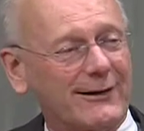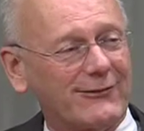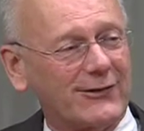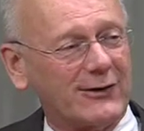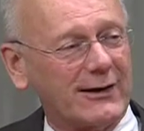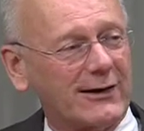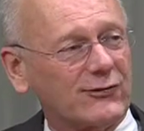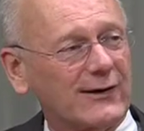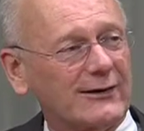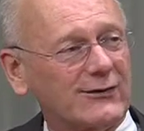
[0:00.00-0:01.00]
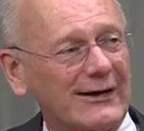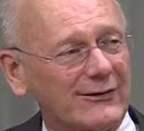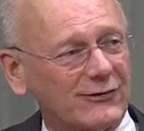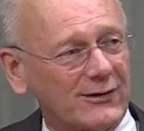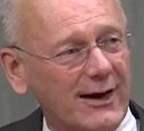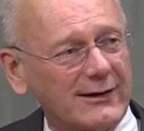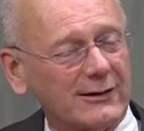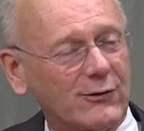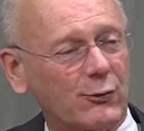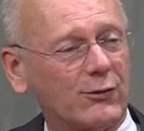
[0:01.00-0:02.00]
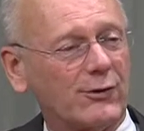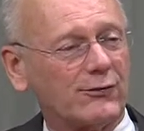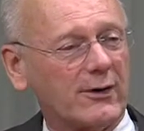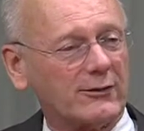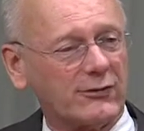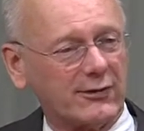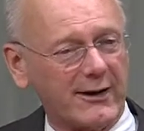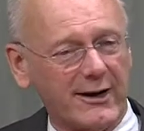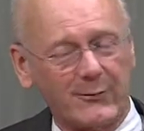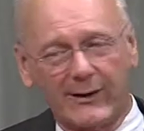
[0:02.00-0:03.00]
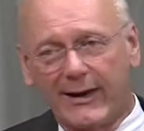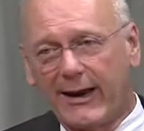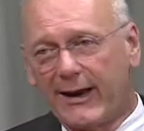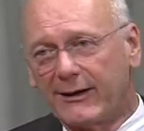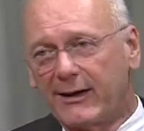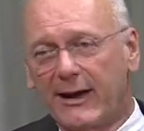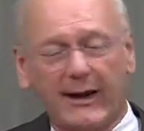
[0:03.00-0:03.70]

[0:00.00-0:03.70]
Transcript: if the United States is not the world's largest economy, and